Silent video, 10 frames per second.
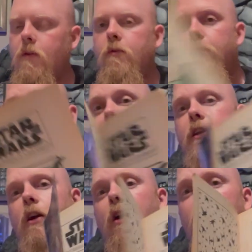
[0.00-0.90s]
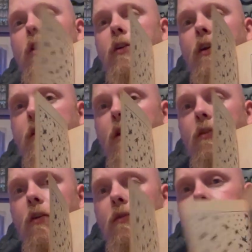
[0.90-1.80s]
Fancy coloring right there,
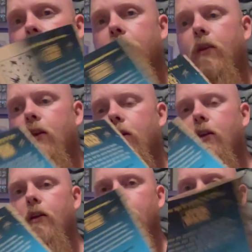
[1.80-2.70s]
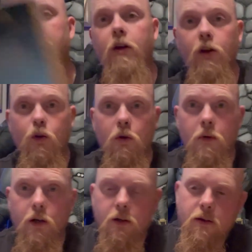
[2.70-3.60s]
though. Very cool
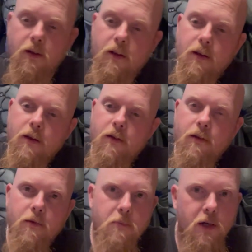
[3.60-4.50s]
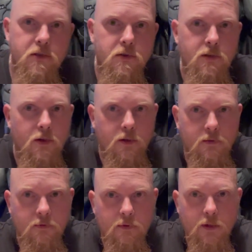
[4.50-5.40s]
book. Puzzles are,
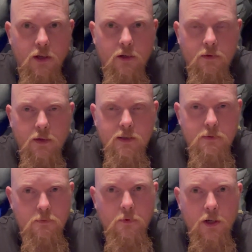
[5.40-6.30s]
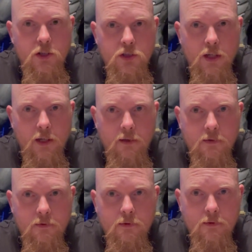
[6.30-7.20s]
that's very shitty
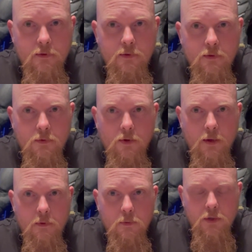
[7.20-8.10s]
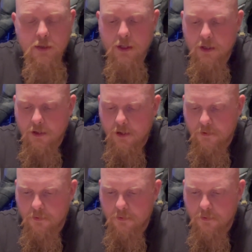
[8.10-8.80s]
for them to put that in there.